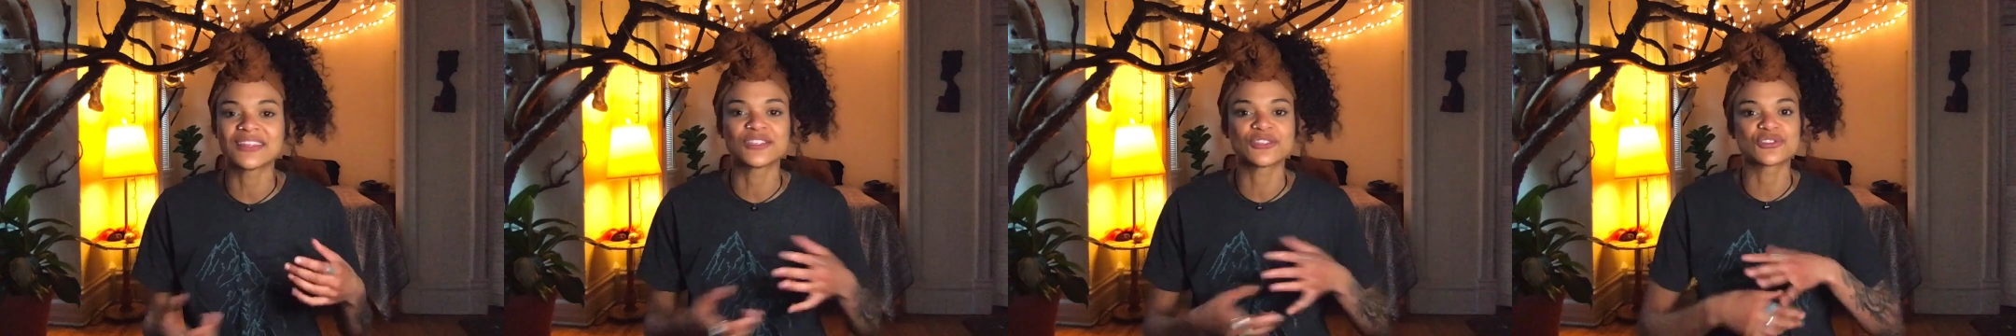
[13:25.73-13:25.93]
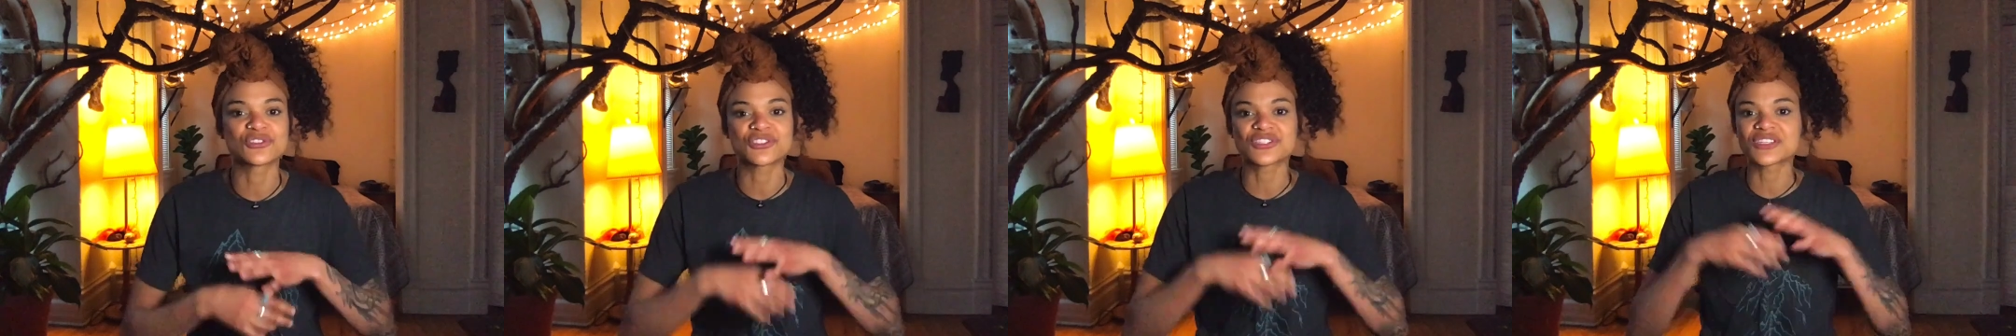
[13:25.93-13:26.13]

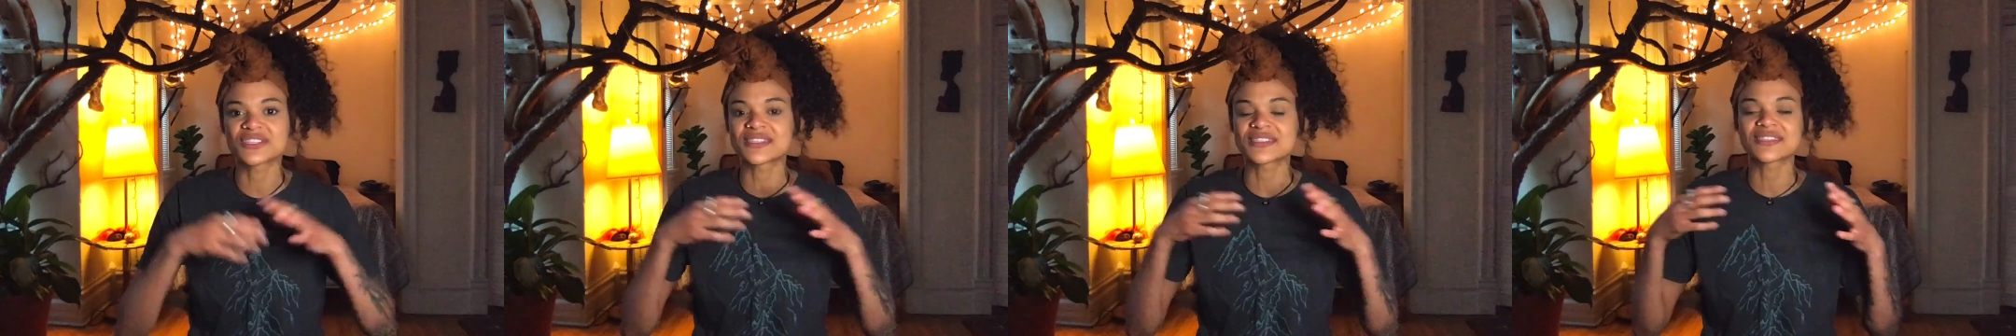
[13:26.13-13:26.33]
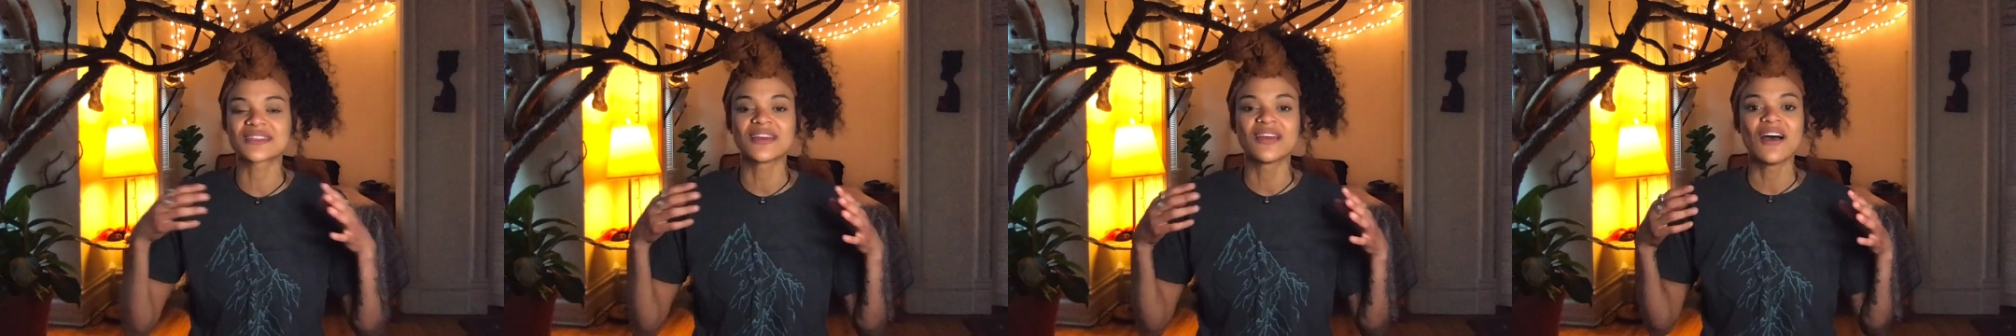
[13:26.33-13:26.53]
There's
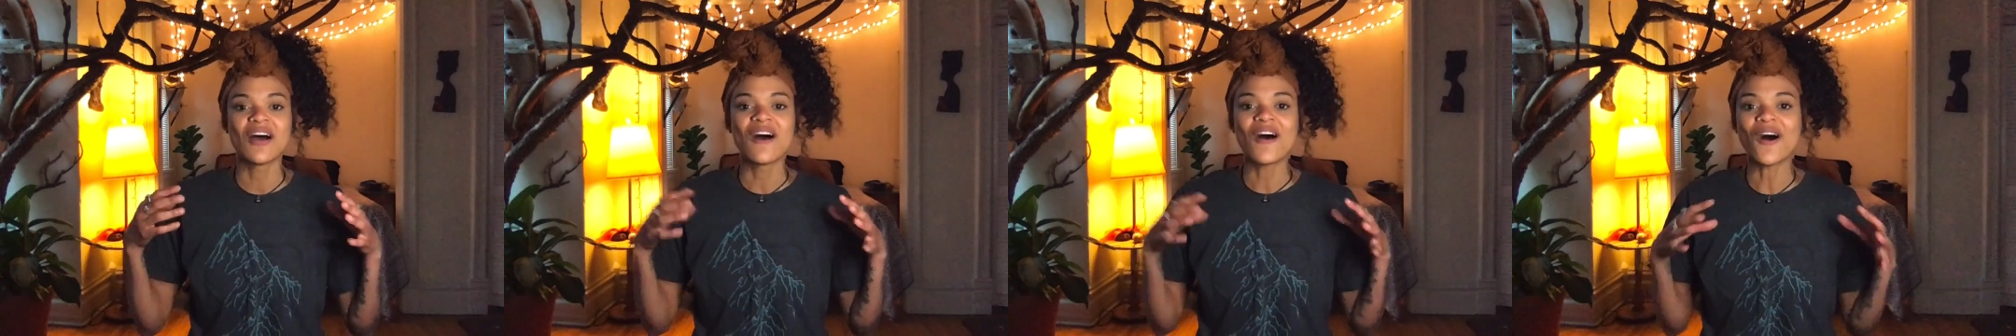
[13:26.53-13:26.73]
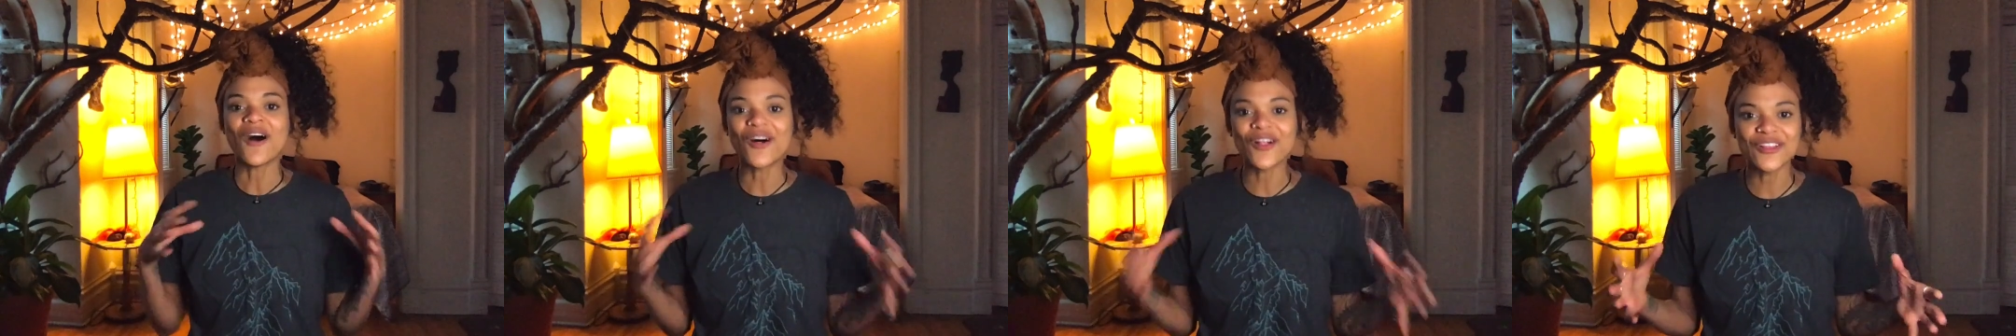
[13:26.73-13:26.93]
just
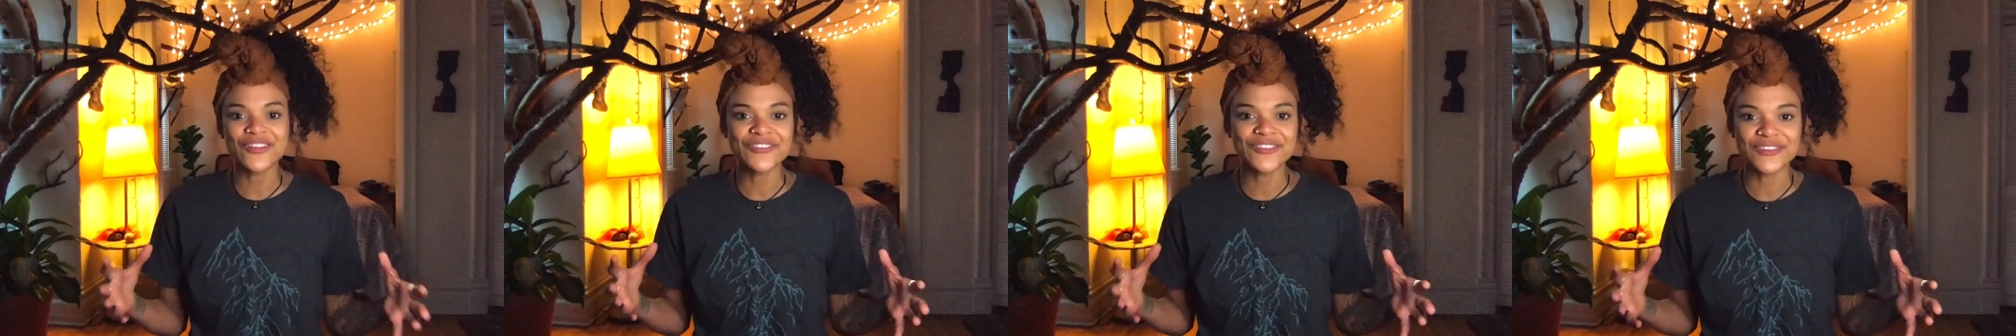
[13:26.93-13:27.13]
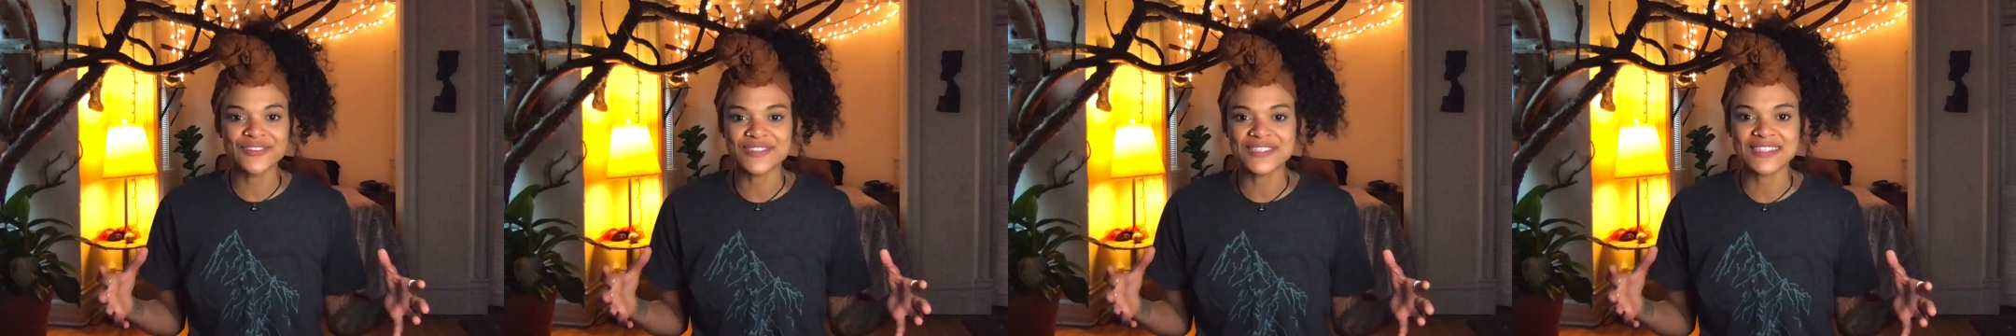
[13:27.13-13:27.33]
all
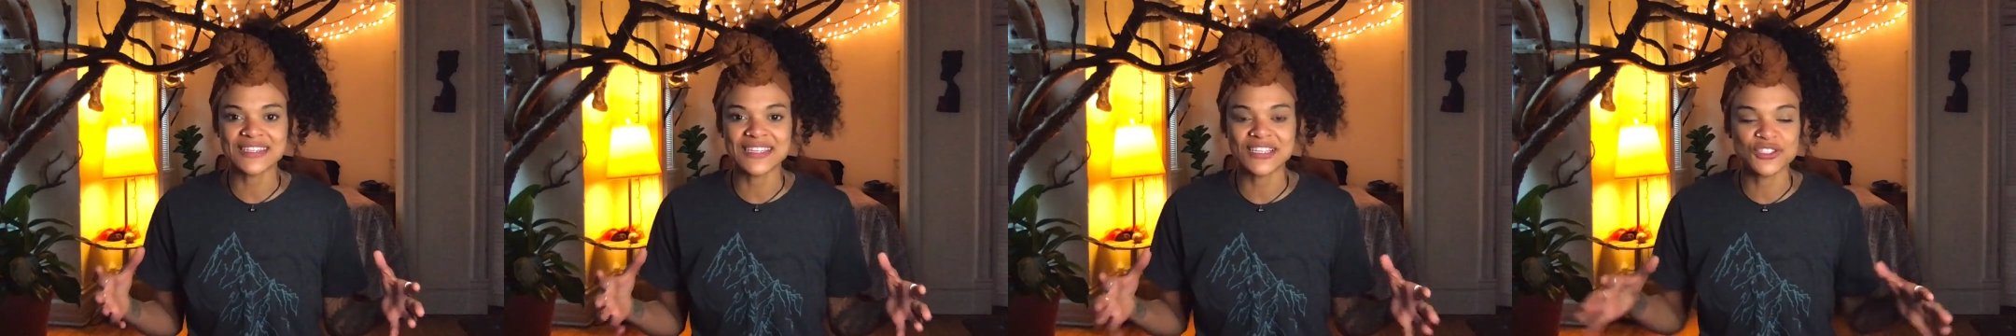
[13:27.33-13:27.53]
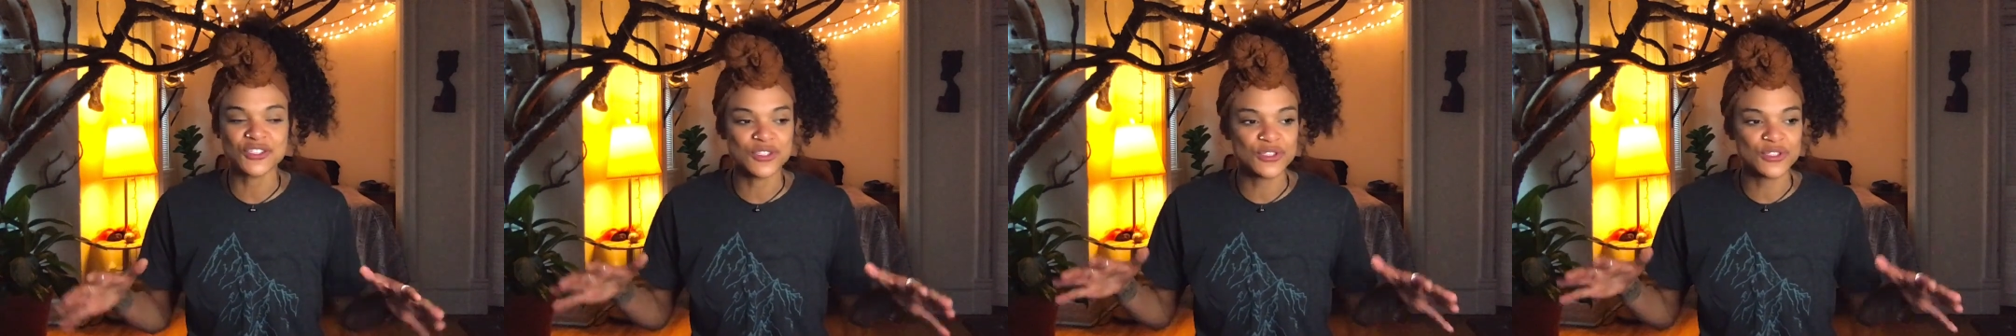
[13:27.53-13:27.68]
of those things,